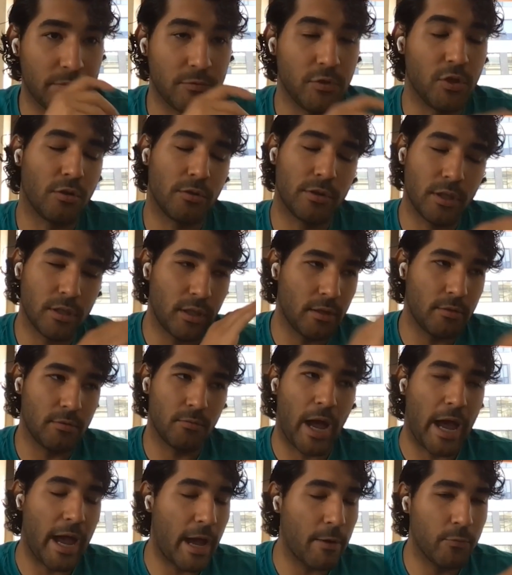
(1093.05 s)
you know,
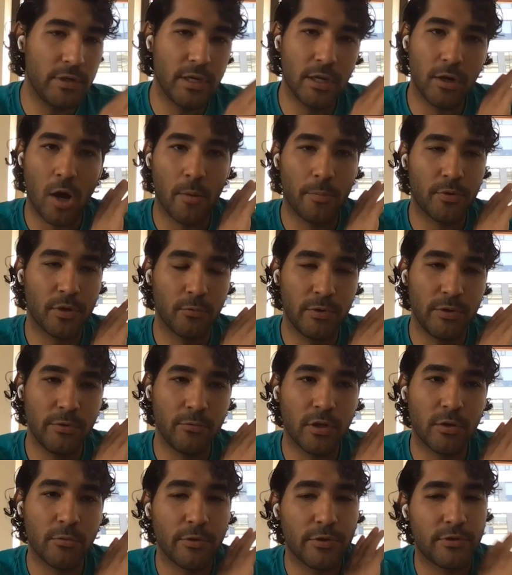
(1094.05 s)
I we operate, we
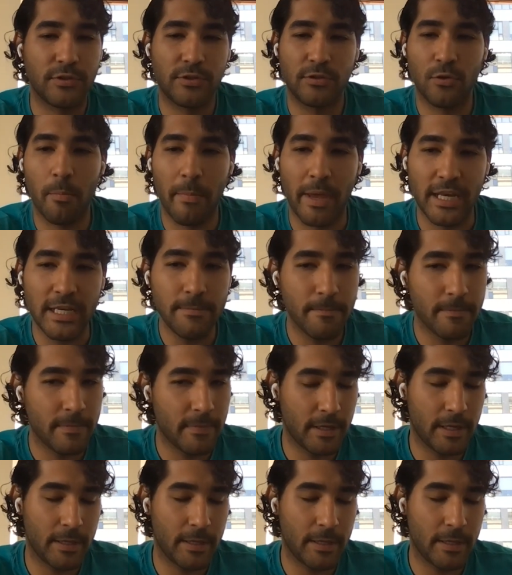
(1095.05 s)
work with so many,